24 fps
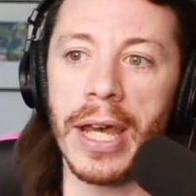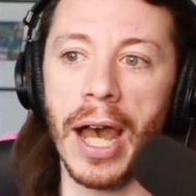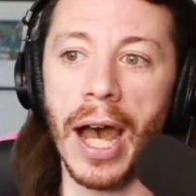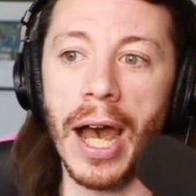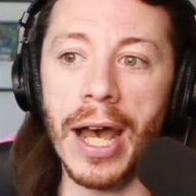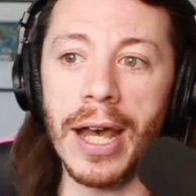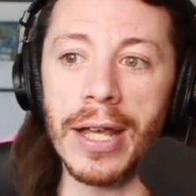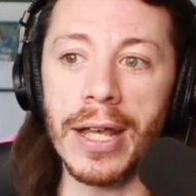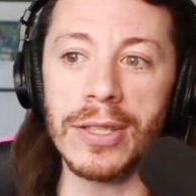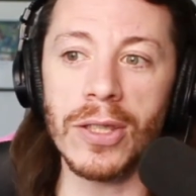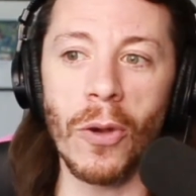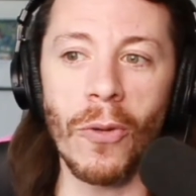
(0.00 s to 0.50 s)

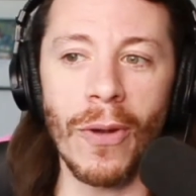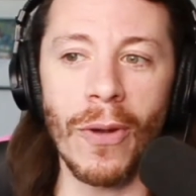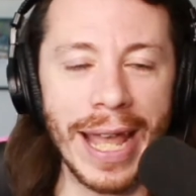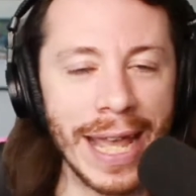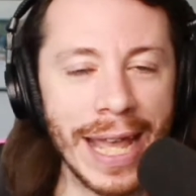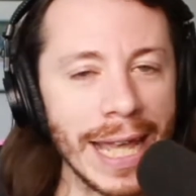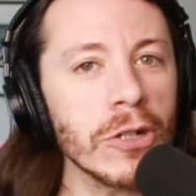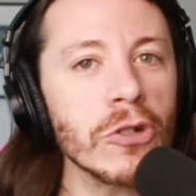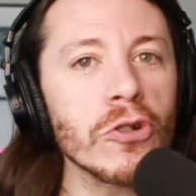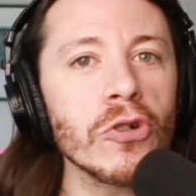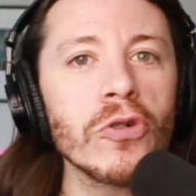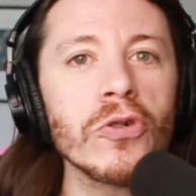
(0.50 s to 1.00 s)
So
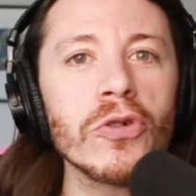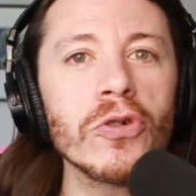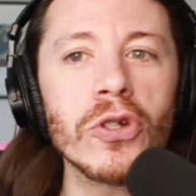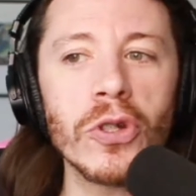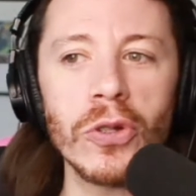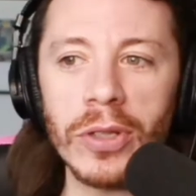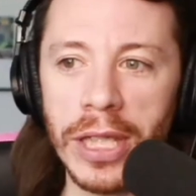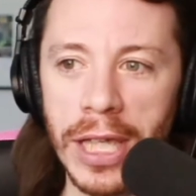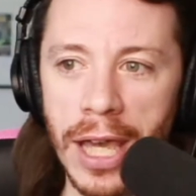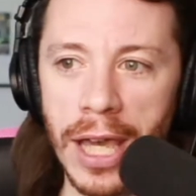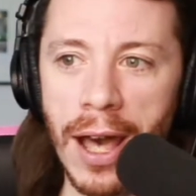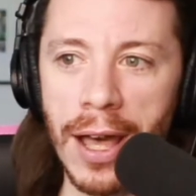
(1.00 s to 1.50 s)
Andrew
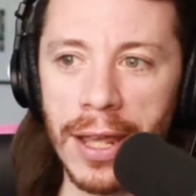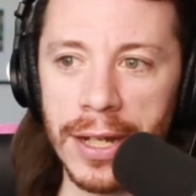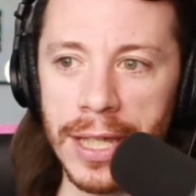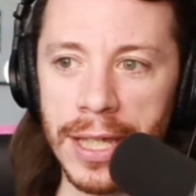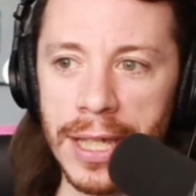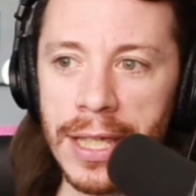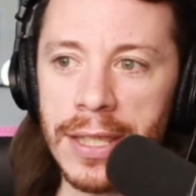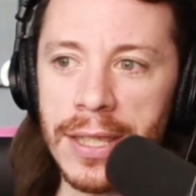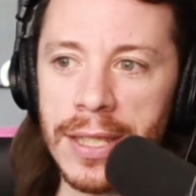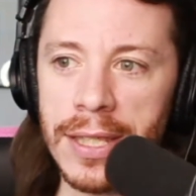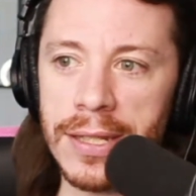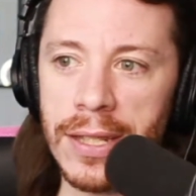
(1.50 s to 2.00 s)

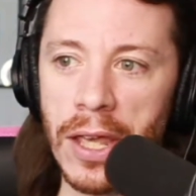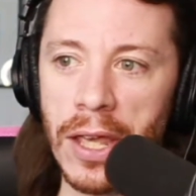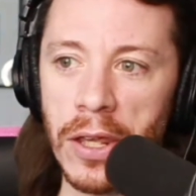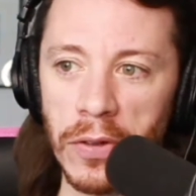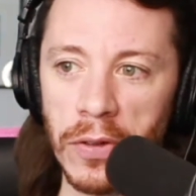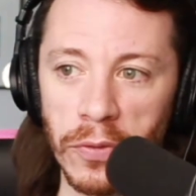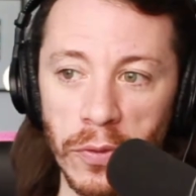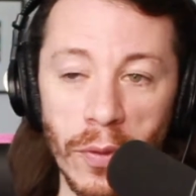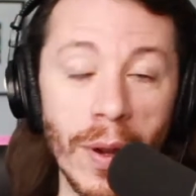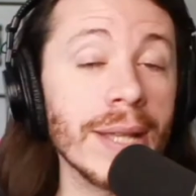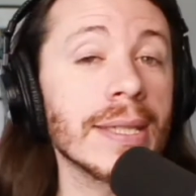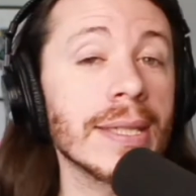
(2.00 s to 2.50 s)
Giuliani, the son
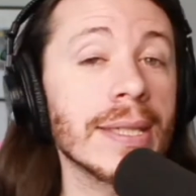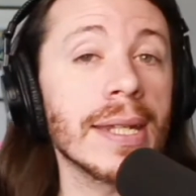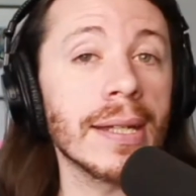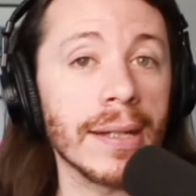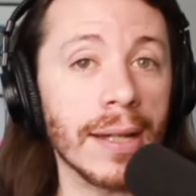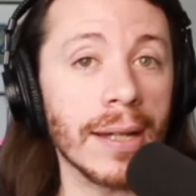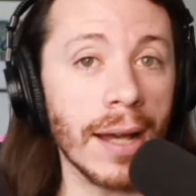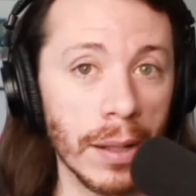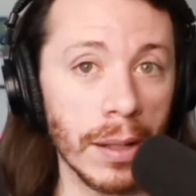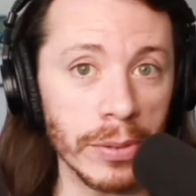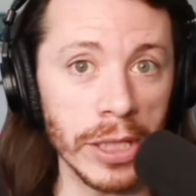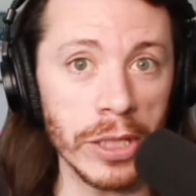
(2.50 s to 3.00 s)
of
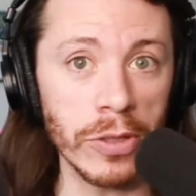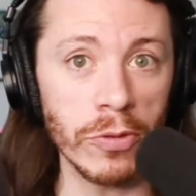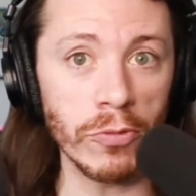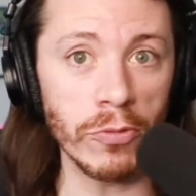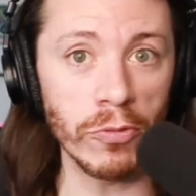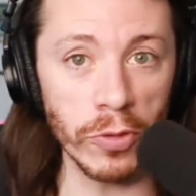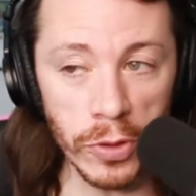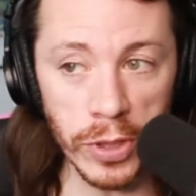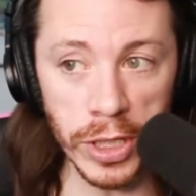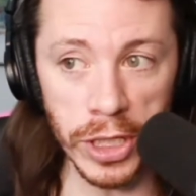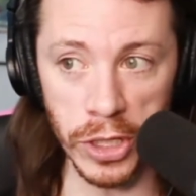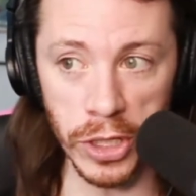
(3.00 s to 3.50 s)
resident goblin
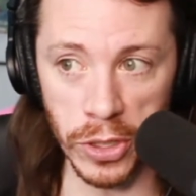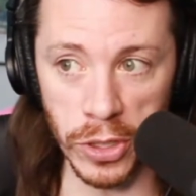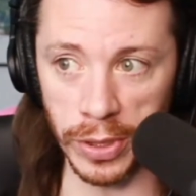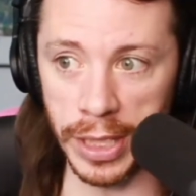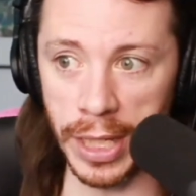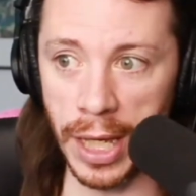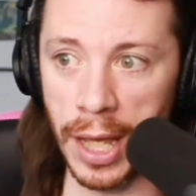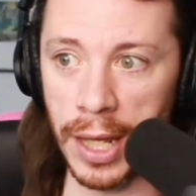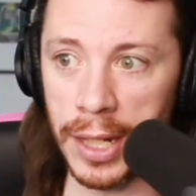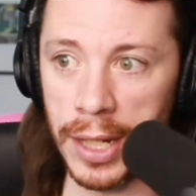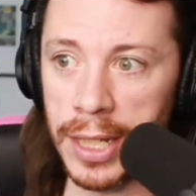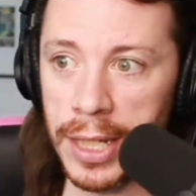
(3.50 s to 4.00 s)
Rudy
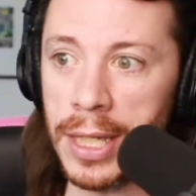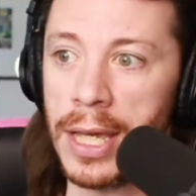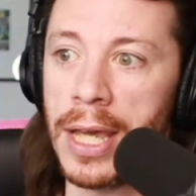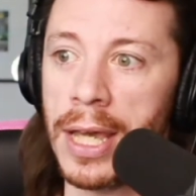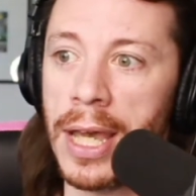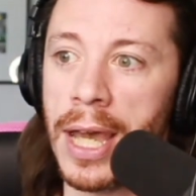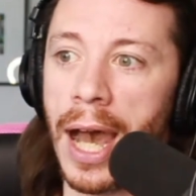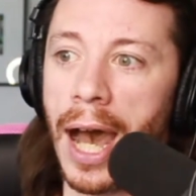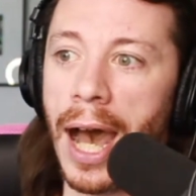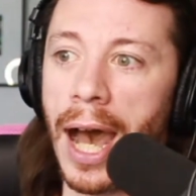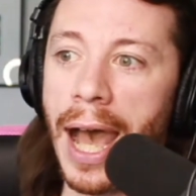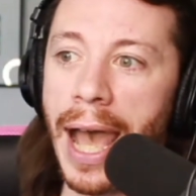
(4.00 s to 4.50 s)
Giuliani,
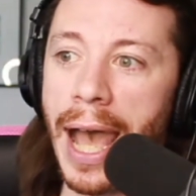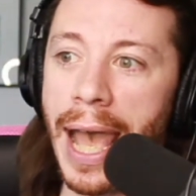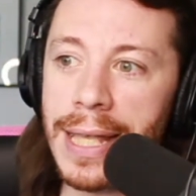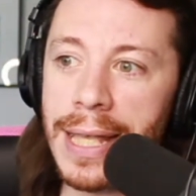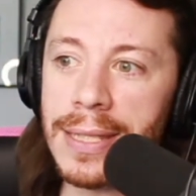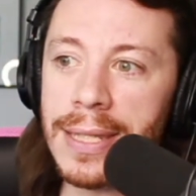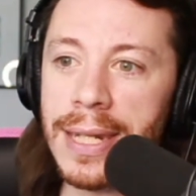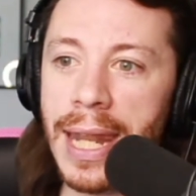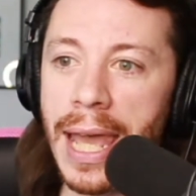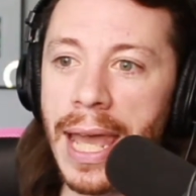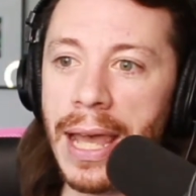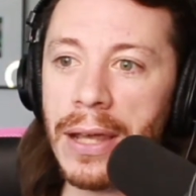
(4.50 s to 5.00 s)

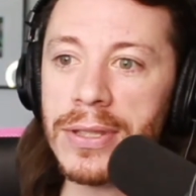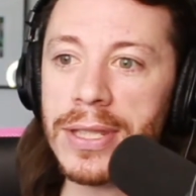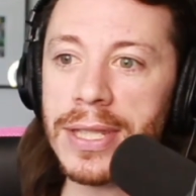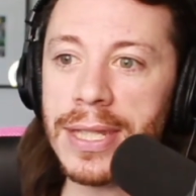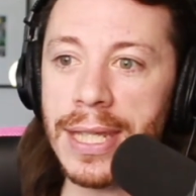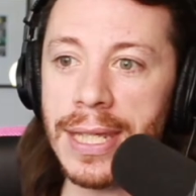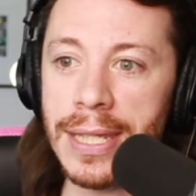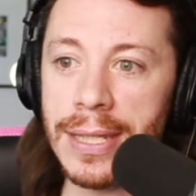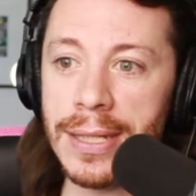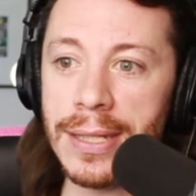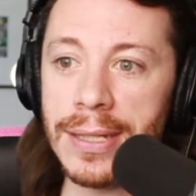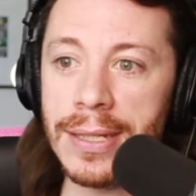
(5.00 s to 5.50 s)
has announced
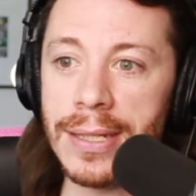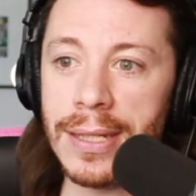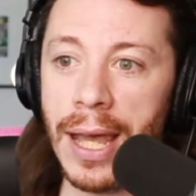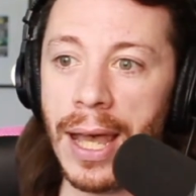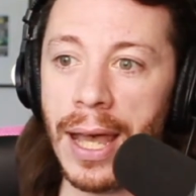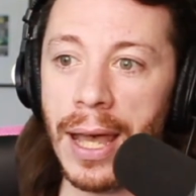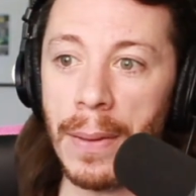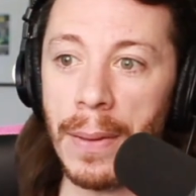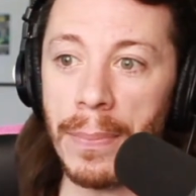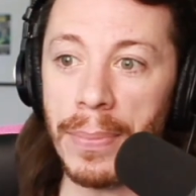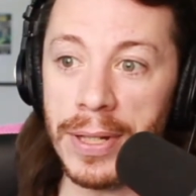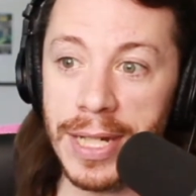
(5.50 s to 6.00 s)
his
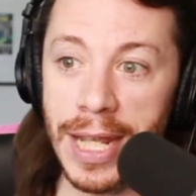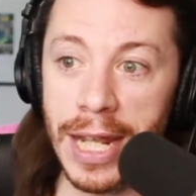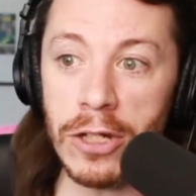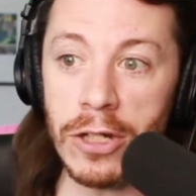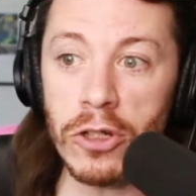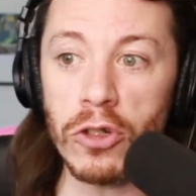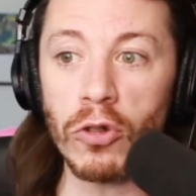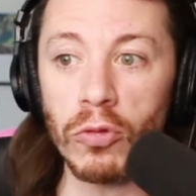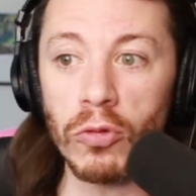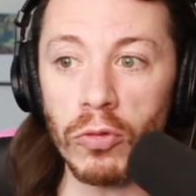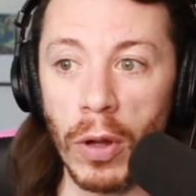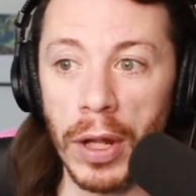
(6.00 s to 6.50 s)

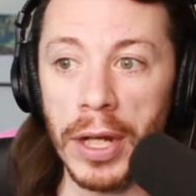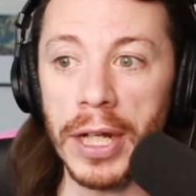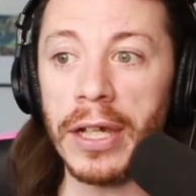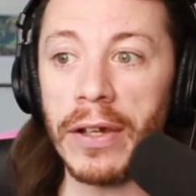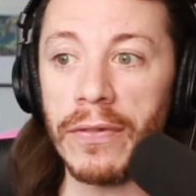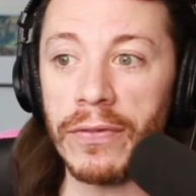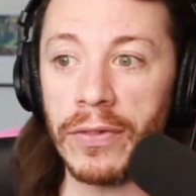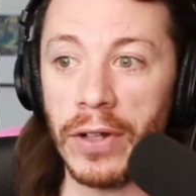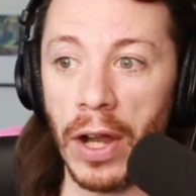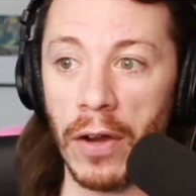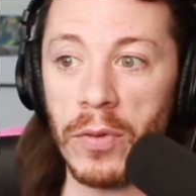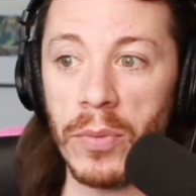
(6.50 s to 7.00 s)
potential running
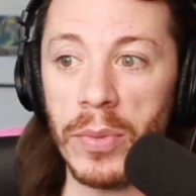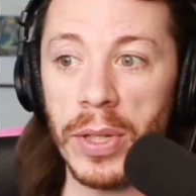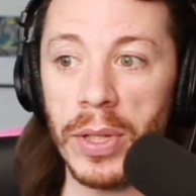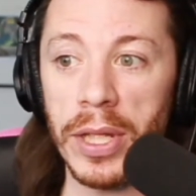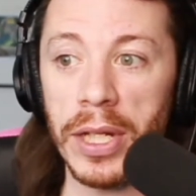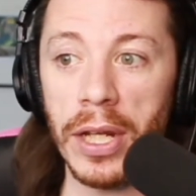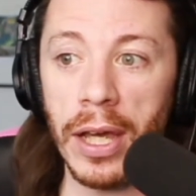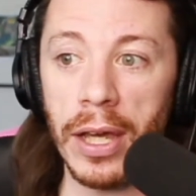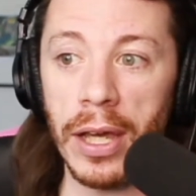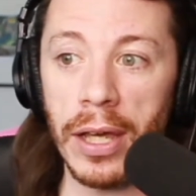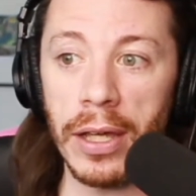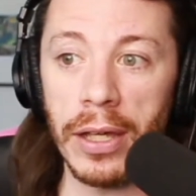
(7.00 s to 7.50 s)
of government,